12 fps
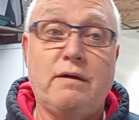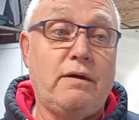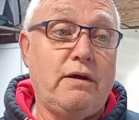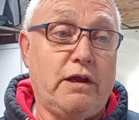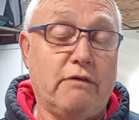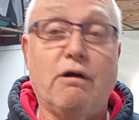
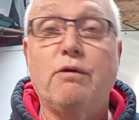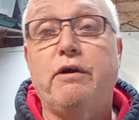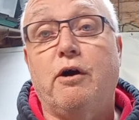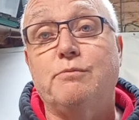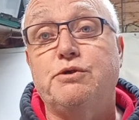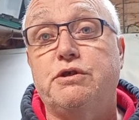your only
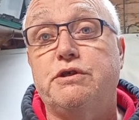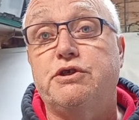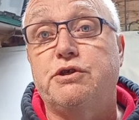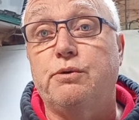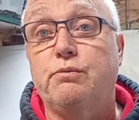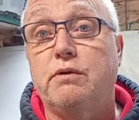option is
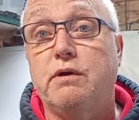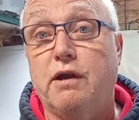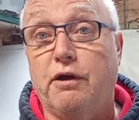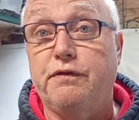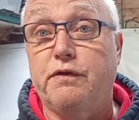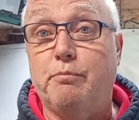to
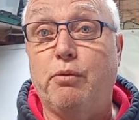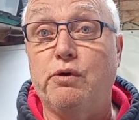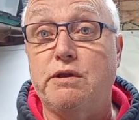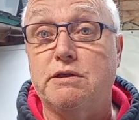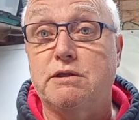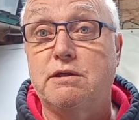lighten the
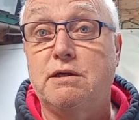points.